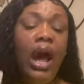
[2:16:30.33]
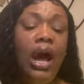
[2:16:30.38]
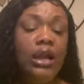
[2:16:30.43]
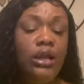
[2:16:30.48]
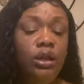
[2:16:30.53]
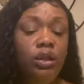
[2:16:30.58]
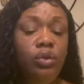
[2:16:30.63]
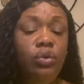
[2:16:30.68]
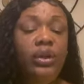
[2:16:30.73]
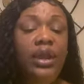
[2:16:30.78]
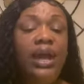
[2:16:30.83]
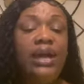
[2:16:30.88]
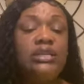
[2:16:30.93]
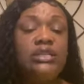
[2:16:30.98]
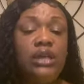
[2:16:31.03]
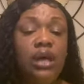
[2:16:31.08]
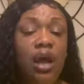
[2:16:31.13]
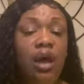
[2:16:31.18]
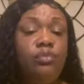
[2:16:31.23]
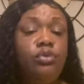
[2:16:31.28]
hallelujah,
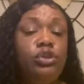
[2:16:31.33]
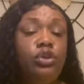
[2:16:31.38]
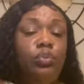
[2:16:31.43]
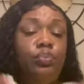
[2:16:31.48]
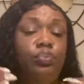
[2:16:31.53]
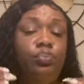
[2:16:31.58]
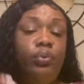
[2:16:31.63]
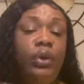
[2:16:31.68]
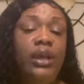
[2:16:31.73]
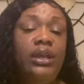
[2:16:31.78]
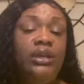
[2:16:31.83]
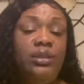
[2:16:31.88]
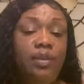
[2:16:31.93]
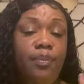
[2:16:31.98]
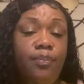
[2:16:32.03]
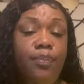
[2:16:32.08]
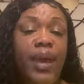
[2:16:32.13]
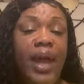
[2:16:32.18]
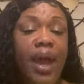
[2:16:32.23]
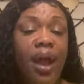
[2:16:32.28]
has come to
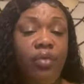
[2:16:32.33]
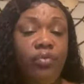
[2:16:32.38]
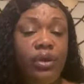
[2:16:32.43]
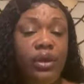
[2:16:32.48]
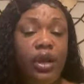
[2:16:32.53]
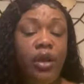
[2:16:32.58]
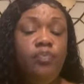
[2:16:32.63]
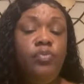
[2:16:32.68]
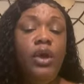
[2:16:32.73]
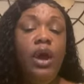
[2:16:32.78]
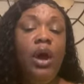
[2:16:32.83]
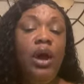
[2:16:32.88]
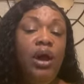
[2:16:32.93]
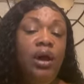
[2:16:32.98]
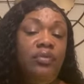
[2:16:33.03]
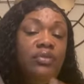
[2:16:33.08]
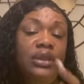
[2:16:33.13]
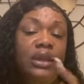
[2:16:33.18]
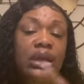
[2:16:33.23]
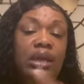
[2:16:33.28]
break the barrier
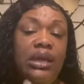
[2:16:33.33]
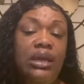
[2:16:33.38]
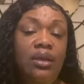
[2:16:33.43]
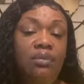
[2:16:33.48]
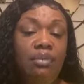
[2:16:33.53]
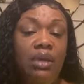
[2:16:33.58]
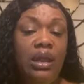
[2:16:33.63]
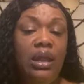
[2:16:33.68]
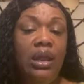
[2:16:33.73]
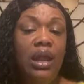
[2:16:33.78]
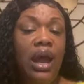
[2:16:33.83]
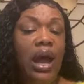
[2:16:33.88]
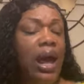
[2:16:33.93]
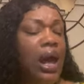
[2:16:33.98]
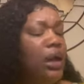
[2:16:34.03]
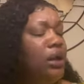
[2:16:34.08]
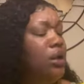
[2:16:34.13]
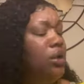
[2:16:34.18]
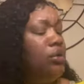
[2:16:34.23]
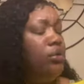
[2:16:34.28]
of the enemy.
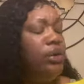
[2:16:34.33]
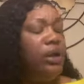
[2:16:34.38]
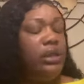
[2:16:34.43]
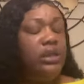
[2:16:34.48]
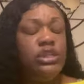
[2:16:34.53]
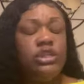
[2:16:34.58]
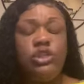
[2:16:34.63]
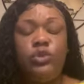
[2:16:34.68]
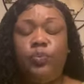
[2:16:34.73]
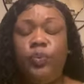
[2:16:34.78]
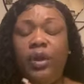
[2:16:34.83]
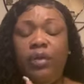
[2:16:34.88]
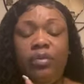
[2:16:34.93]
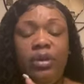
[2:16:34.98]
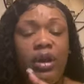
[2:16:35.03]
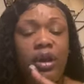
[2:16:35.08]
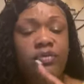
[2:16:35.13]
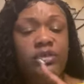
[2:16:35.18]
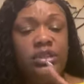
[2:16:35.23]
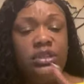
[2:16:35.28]
Hallelujah. The
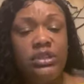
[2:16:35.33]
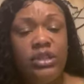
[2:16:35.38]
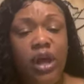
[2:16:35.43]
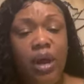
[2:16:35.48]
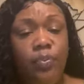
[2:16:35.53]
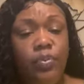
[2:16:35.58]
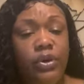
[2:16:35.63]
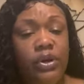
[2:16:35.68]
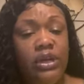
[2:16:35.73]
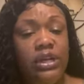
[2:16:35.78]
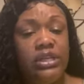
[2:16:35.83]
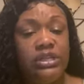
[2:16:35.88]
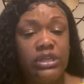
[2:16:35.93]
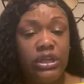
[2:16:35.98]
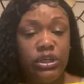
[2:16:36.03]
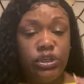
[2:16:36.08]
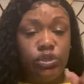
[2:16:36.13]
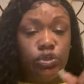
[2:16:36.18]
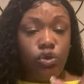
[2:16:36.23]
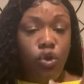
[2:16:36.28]
spirit of
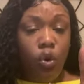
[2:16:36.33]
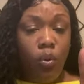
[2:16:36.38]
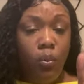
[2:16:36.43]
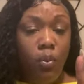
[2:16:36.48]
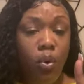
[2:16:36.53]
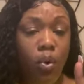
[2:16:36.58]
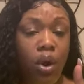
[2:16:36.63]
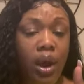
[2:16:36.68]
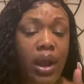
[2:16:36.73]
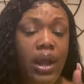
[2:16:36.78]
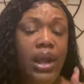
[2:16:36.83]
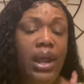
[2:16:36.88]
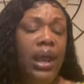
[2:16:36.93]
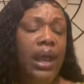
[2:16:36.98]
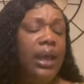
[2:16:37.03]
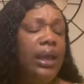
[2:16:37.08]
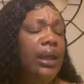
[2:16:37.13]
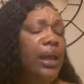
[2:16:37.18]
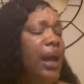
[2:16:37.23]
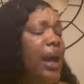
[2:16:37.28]
stubbornness is no more.
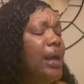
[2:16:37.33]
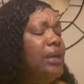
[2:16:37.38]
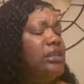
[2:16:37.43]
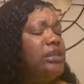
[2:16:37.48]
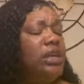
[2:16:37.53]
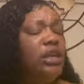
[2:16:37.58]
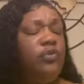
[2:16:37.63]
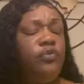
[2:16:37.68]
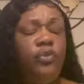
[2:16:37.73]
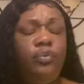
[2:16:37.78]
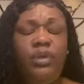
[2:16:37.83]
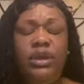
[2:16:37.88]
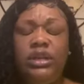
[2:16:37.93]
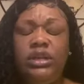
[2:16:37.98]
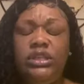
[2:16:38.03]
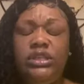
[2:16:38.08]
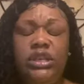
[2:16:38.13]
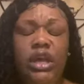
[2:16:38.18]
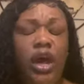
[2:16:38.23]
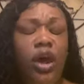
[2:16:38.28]
And God says for
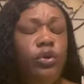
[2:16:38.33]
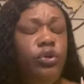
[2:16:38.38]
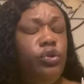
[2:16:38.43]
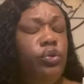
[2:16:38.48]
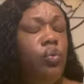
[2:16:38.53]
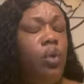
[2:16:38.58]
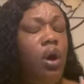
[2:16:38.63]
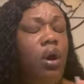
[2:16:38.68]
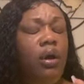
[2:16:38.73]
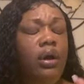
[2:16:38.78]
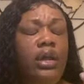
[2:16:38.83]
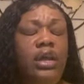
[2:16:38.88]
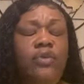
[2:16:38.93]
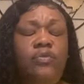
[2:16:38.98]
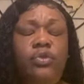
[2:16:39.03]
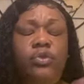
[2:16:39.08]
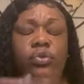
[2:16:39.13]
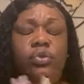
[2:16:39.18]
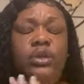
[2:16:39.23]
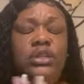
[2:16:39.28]
me to tell you all,
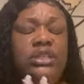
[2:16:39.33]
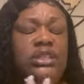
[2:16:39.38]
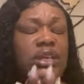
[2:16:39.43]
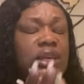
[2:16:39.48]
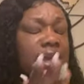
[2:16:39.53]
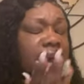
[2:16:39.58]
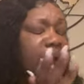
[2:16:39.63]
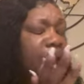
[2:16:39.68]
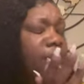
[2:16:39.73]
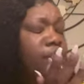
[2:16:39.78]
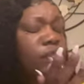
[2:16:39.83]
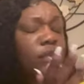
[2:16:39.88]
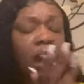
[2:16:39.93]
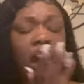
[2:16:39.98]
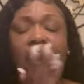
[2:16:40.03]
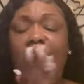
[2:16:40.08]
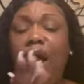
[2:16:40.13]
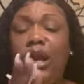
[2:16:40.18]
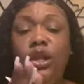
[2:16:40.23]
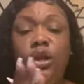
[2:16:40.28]
even on tonight,
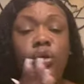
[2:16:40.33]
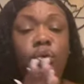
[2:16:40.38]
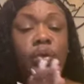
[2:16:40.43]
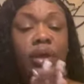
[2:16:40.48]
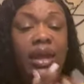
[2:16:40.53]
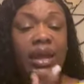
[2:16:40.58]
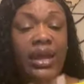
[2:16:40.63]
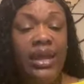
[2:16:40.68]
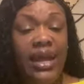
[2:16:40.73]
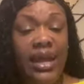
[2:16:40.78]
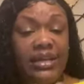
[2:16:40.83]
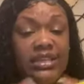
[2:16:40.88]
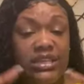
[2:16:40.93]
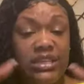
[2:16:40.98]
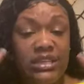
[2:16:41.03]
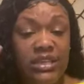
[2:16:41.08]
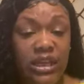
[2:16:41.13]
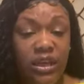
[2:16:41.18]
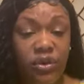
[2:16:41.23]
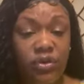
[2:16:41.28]
hallelujah, he
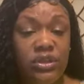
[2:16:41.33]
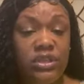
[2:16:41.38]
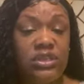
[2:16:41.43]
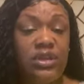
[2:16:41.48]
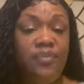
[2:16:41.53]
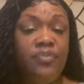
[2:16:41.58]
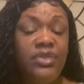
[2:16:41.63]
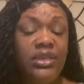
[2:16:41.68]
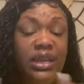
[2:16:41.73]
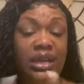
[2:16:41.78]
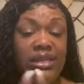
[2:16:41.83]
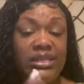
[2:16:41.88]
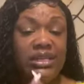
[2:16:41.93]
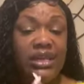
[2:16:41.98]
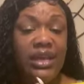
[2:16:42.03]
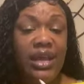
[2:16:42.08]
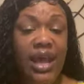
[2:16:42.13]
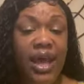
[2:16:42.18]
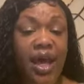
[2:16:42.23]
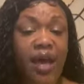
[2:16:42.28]
has sealed some
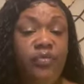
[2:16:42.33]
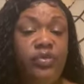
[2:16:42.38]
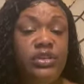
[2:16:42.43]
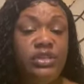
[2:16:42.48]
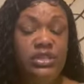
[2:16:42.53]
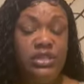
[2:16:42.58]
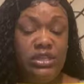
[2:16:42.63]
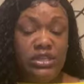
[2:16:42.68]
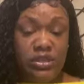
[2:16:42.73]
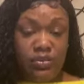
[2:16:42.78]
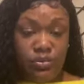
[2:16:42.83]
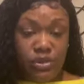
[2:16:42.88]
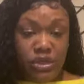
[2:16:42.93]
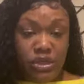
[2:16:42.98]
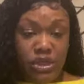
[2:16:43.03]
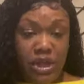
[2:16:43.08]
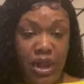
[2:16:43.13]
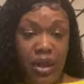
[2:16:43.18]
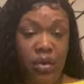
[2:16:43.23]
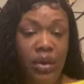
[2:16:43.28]
things in the heaven system,
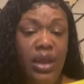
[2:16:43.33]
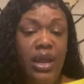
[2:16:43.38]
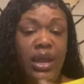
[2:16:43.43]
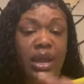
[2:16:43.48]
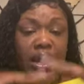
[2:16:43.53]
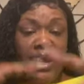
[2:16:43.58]
Michelle.